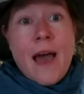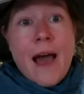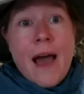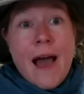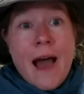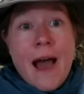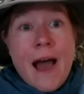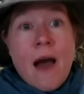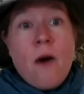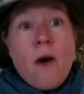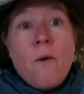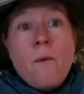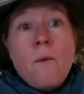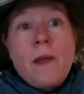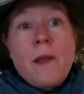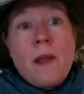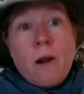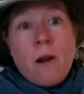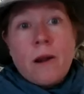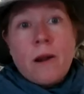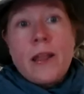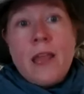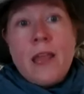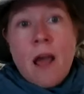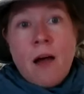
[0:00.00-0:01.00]
how we
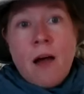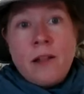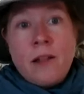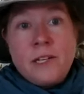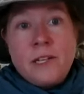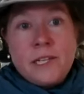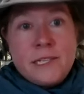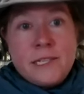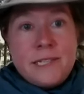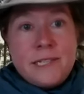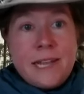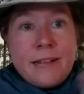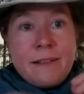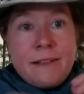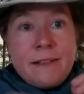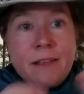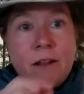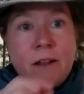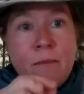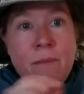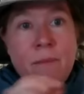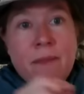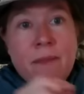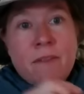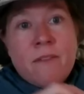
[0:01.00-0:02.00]
archeologists take
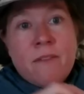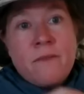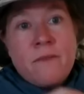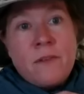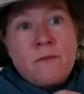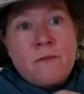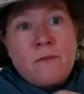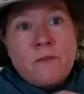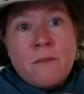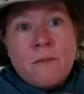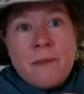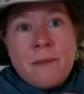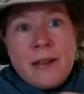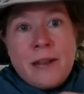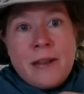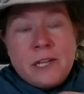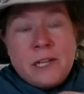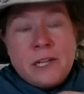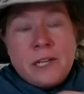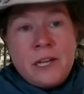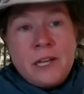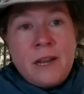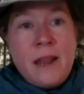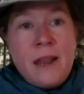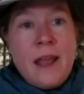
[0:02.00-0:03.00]
little bits of
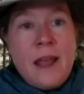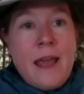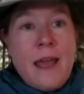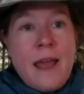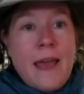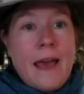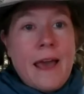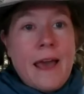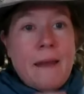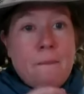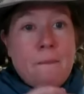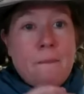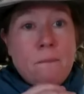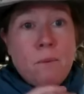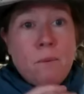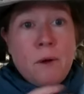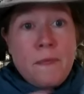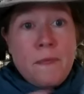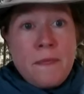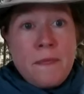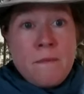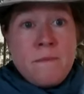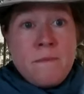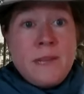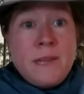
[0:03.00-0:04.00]
information and
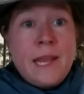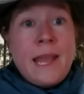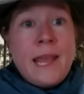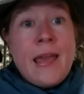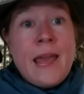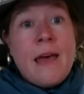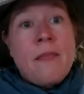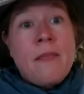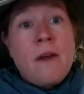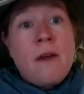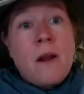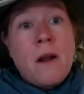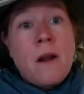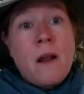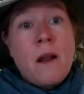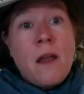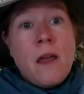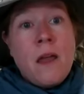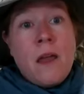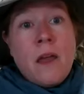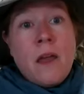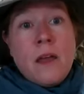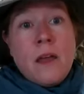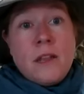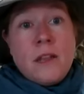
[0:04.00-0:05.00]
put them together
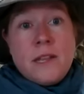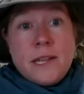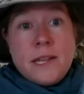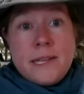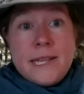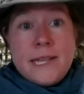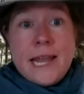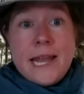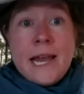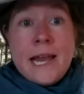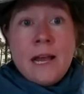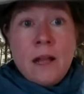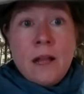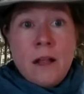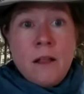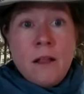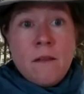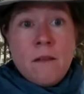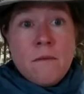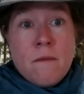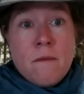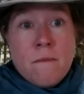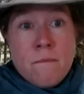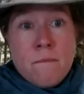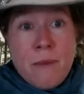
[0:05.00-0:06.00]
to
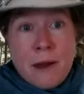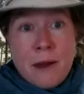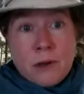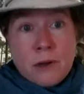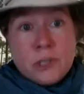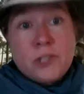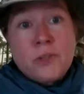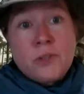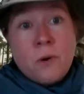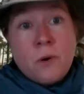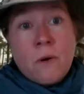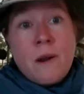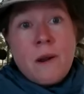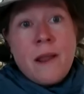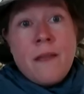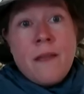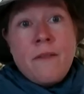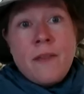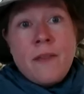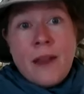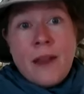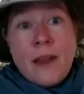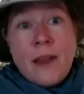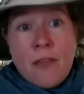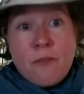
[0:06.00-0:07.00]
tell better stories
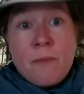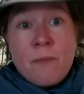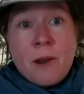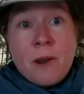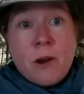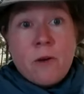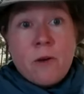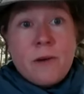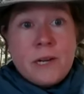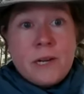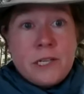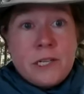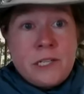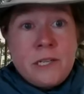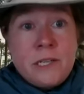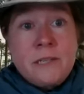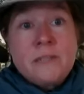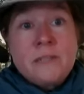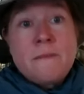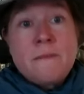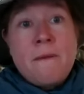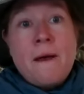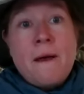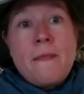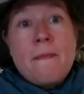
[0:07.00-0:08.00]
and ask better questions
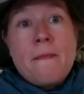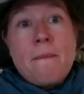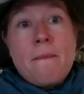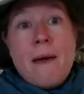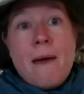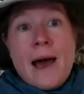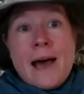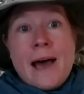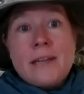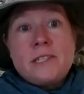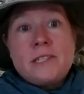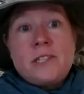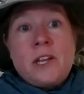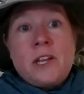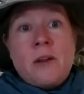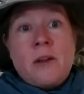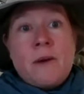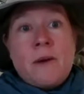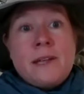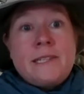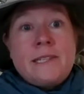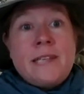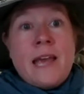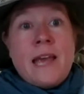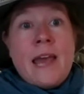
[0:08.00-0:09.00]
about the past. You know, I
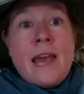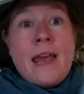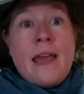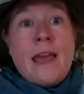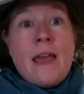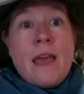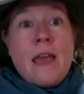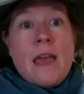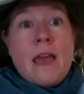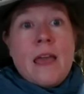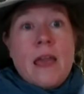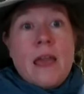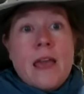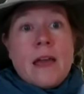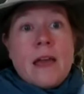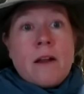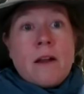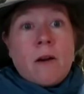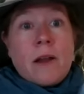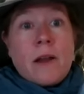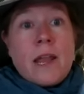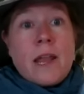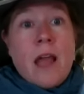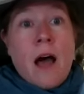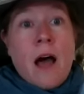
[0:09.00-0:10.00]
say in
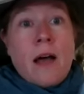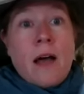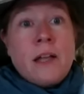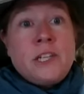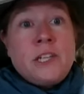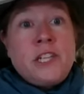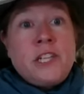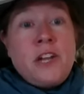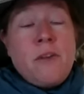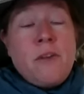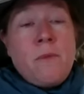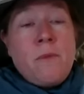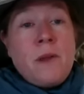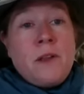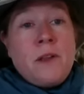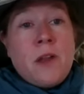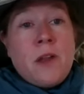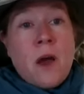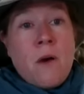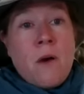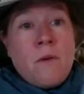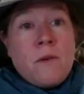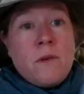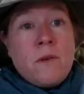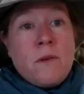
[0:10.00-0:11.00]
archaeology, we
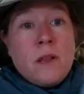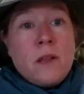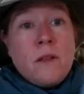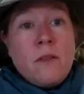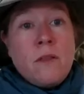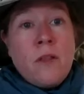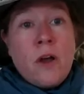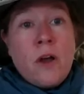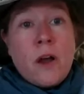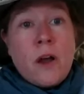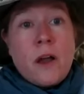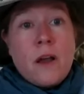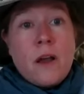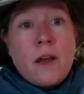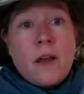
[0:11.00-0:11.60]
don't look